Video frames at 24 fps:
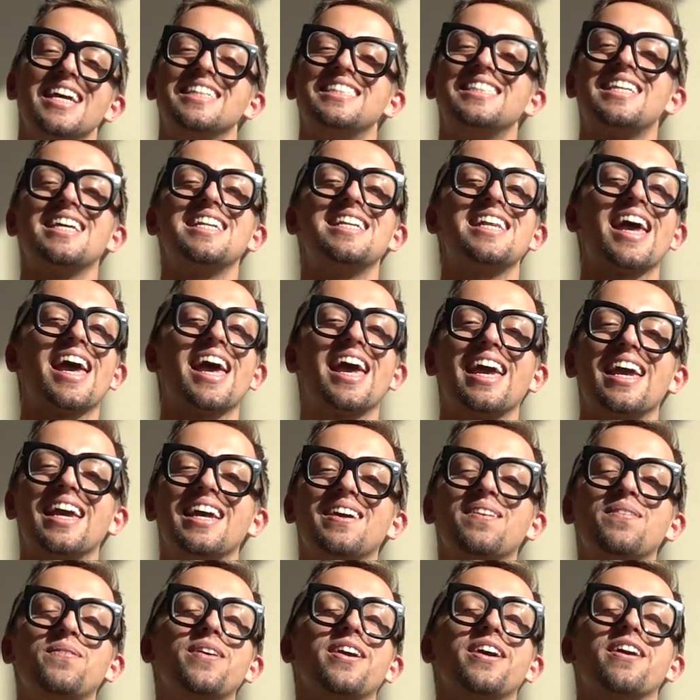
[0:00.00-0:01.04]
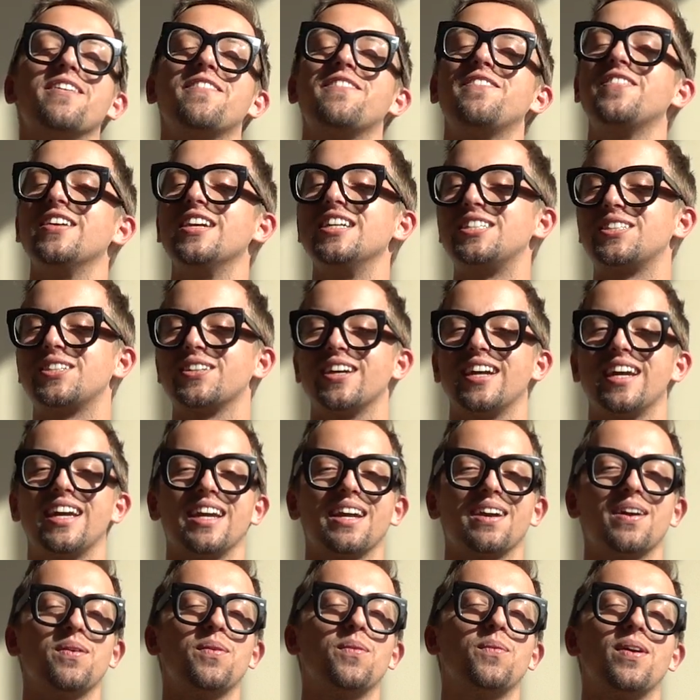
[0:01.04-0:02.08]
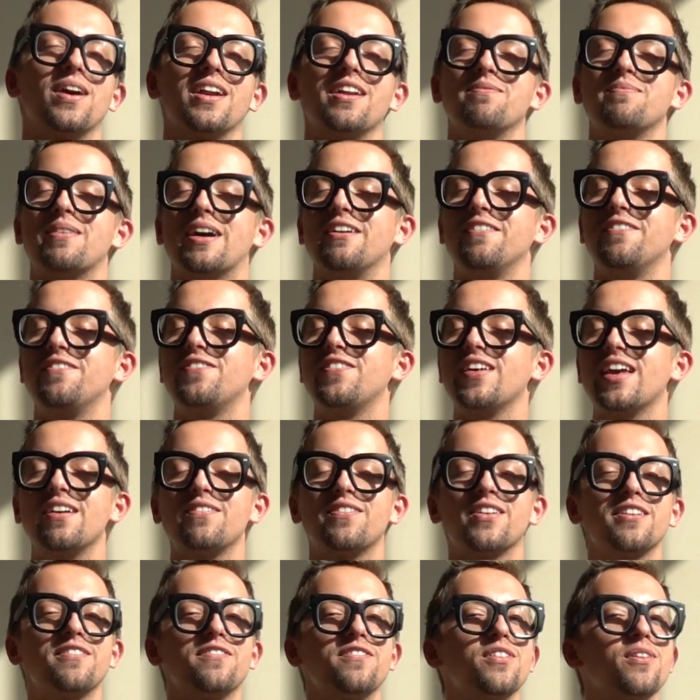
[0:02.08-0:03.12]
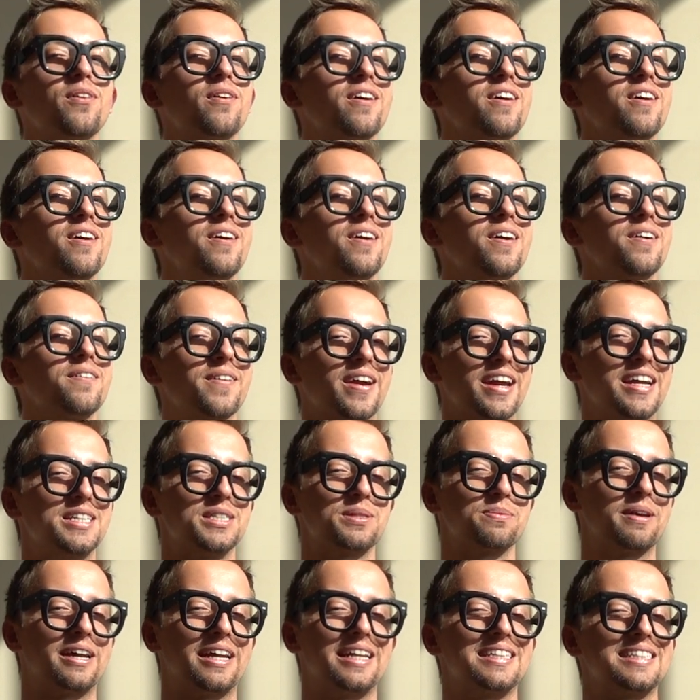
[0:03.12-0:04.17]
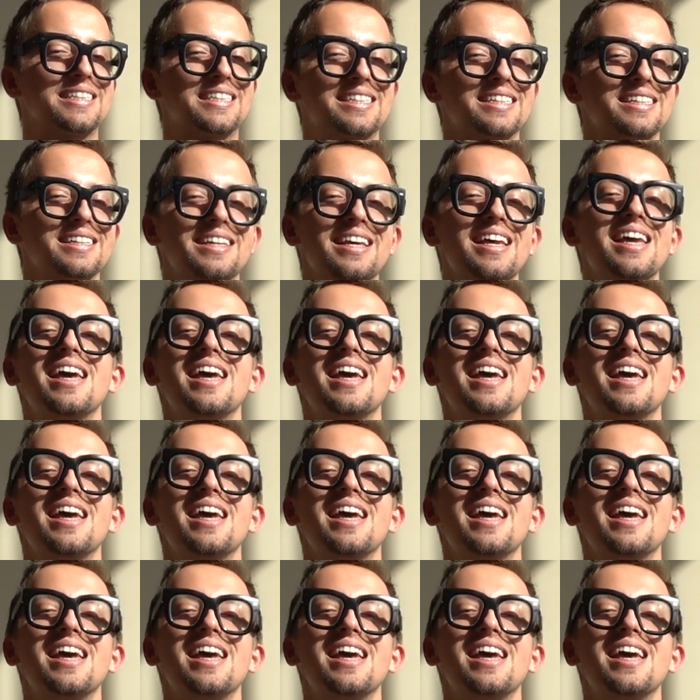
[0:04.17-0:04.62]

Today we are featuring one of my favorite floral arrangements.